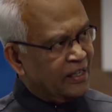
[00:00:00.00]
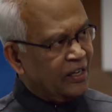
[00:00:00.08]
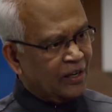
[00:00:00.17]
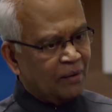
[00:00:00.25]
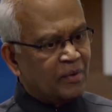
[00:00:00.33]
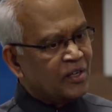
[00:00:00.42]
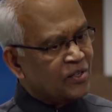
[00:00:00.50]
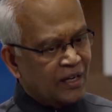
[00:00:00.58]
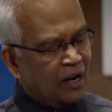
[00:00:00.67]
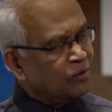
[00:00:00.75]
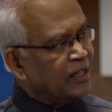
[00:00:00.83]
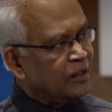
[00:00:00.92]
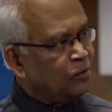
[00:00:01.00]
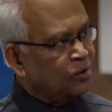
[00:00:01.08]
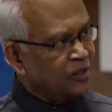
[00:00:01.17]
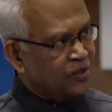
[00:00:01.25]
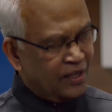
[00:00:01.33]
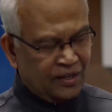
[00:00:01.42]
database and how they do
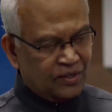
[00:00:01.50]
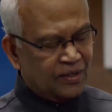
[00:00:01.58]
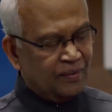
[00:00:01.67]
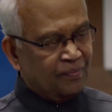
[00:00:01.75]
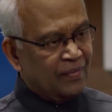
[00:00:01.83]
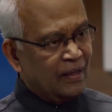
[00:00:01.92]
the search.